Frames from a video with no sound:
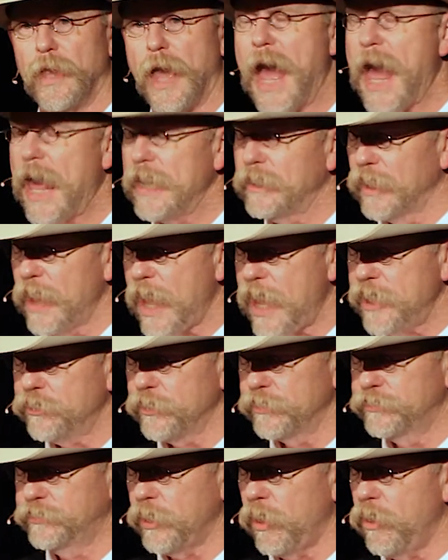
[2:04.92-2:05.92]
I
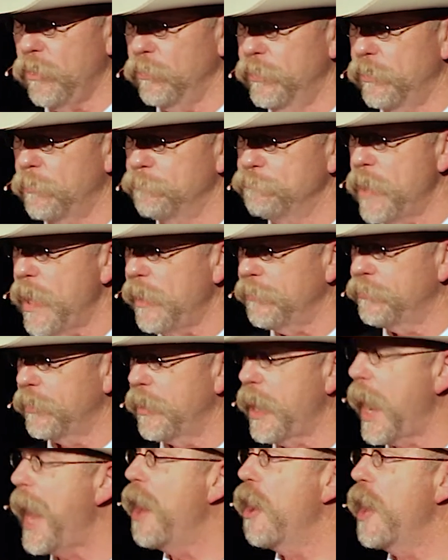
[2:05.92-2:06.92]
later told their
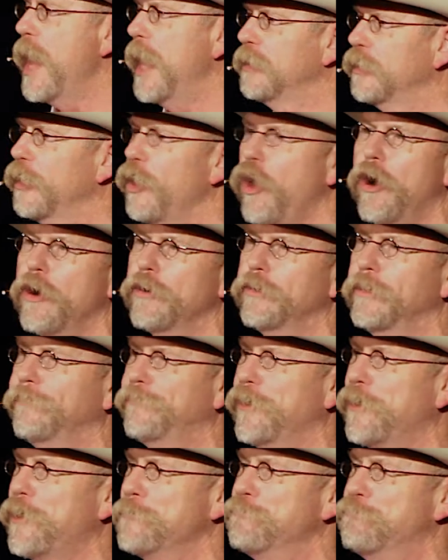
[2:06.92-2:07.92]
mother how I learned of
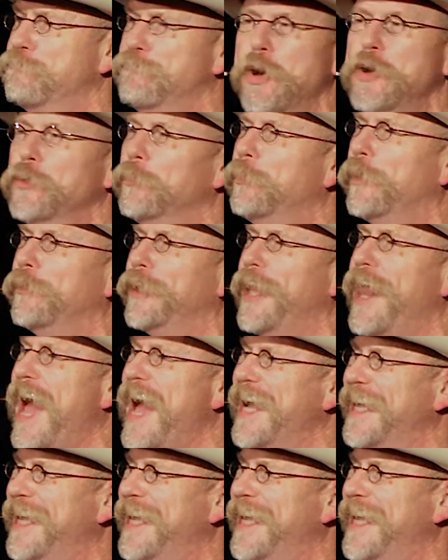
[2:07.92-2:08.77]
her booble